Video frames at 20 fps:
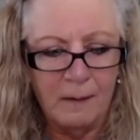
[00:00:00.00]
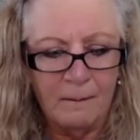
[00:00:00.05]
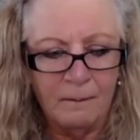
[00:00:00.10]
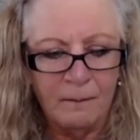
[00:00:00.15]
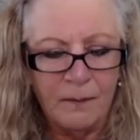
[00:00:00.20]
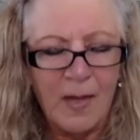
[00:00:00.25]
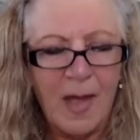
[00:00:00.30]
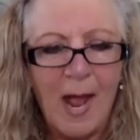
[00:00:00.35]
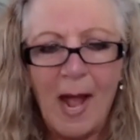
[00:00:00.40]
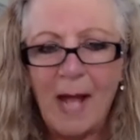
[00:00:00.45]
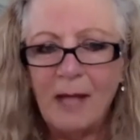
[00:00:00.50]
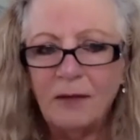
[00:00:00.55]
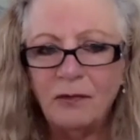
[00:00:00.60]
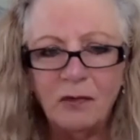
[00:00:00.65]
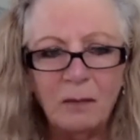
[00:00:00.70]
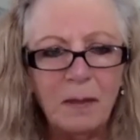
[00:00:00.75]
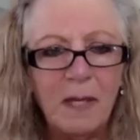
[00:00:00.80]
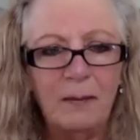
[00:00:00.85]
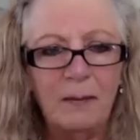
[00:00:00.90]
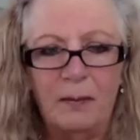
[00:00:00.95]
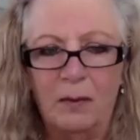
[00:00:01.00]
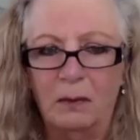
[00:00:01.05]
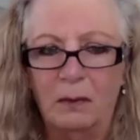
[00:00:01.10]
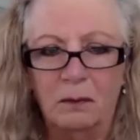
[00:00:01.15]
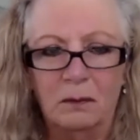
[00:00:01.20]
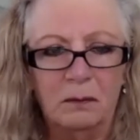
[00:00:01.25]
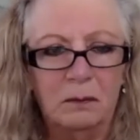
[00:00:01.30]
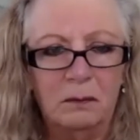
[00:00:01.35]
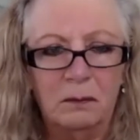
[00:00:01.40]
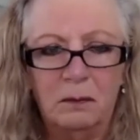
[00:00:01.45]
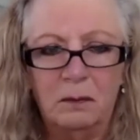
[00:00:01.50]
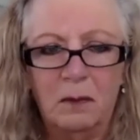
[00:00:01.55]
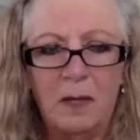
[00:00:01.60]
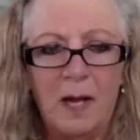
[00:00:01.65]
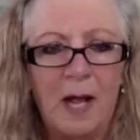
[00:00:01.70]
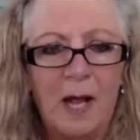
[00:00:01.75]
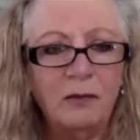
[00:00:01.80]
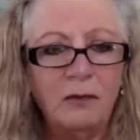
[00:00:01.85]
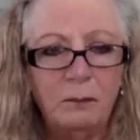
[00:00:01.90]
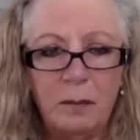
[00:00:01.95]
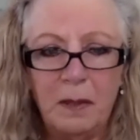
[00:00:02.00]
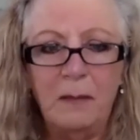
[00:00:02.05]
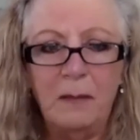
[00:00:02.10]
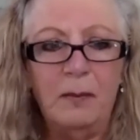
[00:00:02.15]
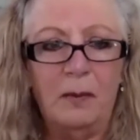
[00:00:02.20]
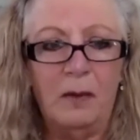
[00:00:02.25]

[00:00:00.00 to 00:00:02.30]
ask people. Ask people.